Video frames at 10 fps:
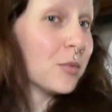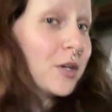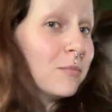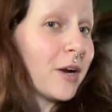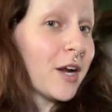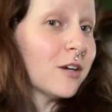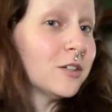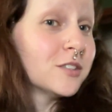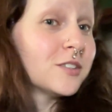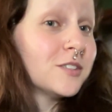but my hair
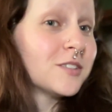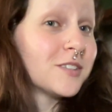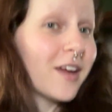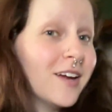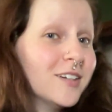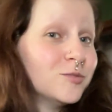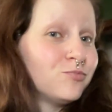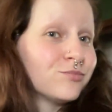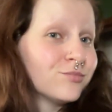looks insane.